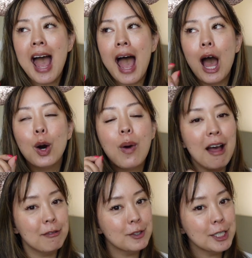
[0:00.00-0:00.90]

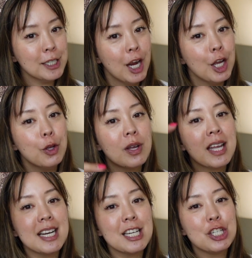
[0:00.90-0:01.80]
However, you can
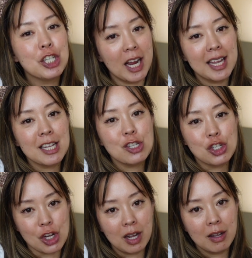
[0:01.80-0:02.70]
get a giant
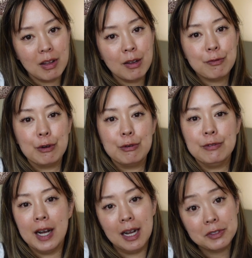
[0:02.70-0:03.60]
jug of it for
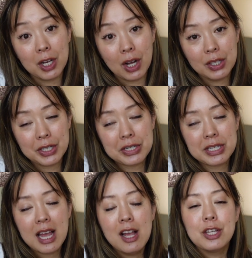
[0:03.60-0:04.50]
$5.
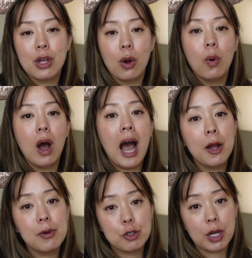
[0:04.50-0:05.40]
So I
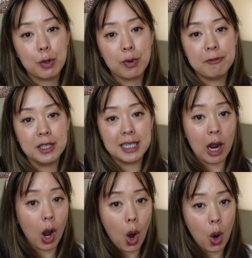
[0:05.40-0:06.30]
always try to refill it
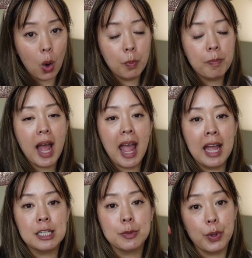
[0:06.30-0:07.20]
at home
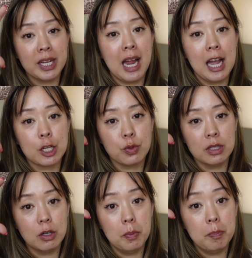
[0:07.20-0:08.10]
and bring an extra
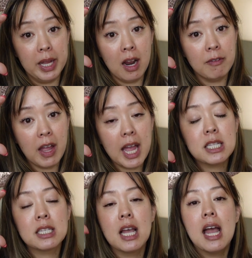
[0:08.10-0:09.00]
little bit of
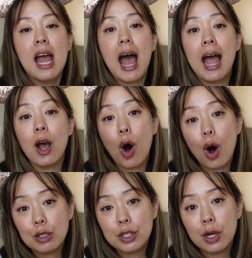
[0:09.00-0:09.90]
it. I
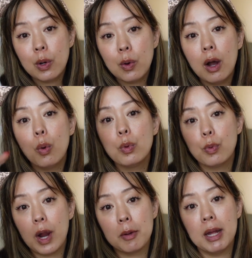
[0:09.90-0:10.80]
also would
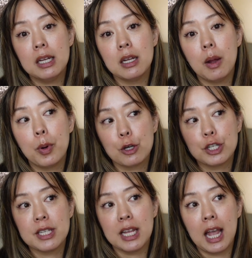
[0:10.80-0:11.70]
recommend
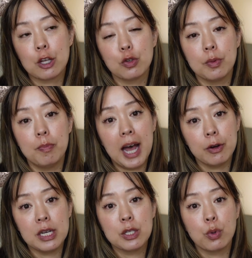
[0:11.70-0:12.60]
purchasing extra
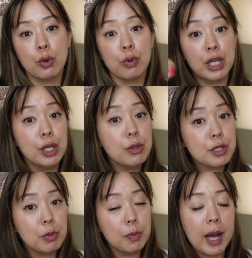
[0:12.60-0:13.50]
batteries or
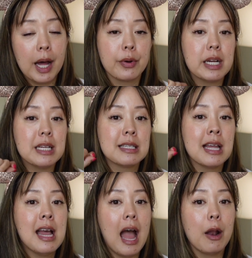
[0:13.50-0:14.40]
reusable batteries
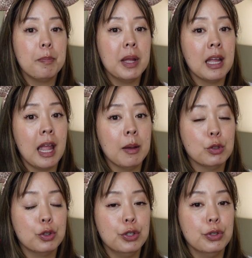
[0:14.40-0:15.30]
and being able
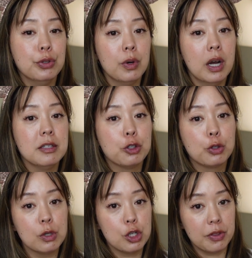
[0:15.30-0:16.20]
to
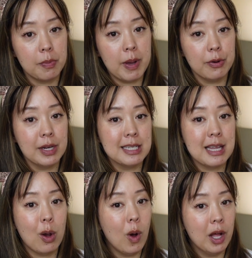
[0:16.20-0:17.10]
switch out the batteries
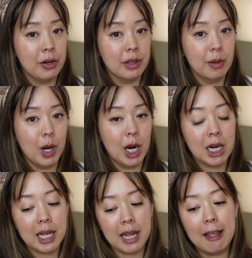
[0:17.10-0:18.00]
while you're in the
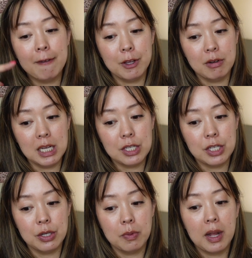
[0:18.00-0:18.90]
park if you need
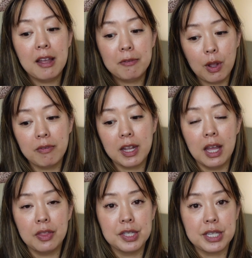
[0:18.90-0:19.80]
to, if you have a
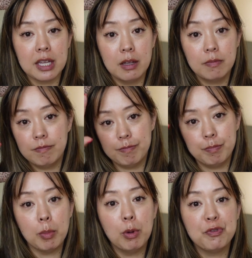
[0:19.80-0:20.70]
kid that's a
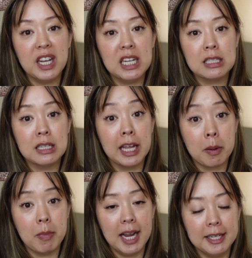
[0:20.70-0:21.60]
bubble fiend like
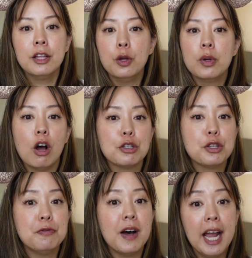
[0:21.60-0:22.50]
mine. You can also
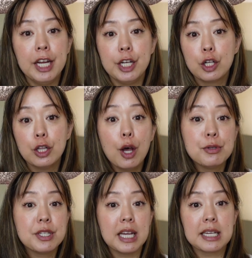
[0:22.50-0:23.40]
find glow
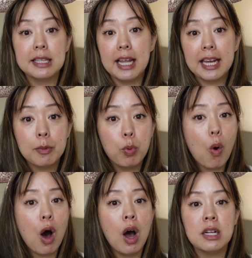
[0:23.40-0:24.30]
sticks, light up
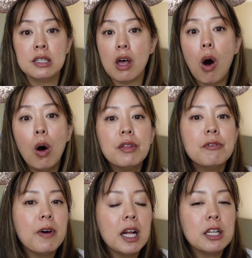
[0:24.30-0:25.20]
wands, all the
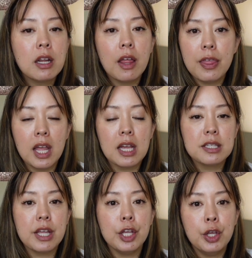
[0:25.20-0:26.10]
fun things
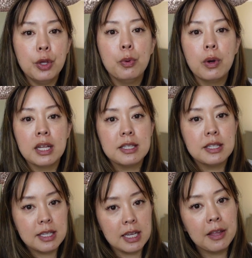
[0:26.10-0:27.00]
that you could
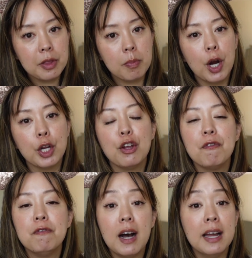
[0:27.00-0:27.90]
see at the park. You
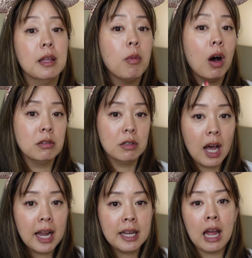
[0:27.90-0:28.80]
can find them
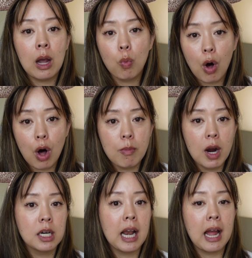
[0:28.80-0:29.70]
online at
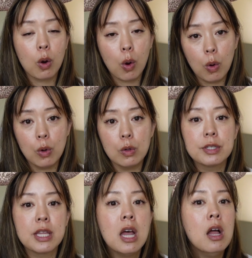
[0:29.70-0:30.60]
Walmart, at Kohl's.